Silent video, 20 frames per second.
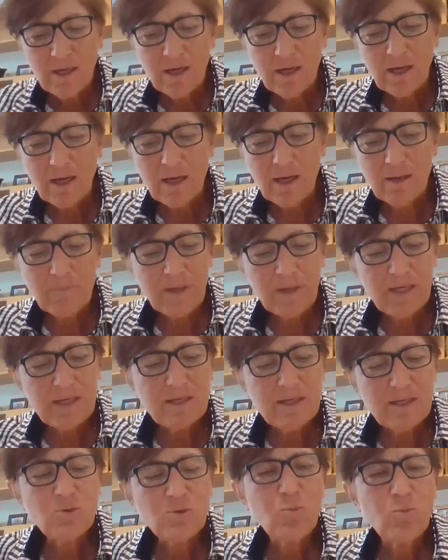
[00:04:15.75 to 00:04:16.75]
but it
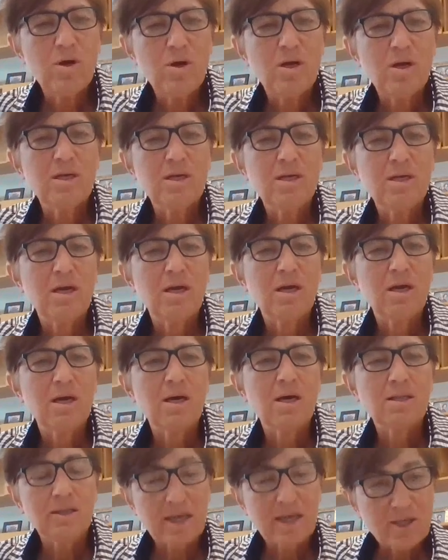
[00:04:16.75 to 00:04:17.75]
is one,
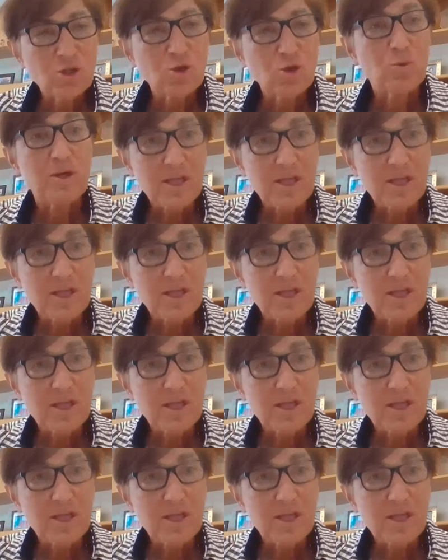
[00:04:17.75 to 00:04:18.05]
unless you're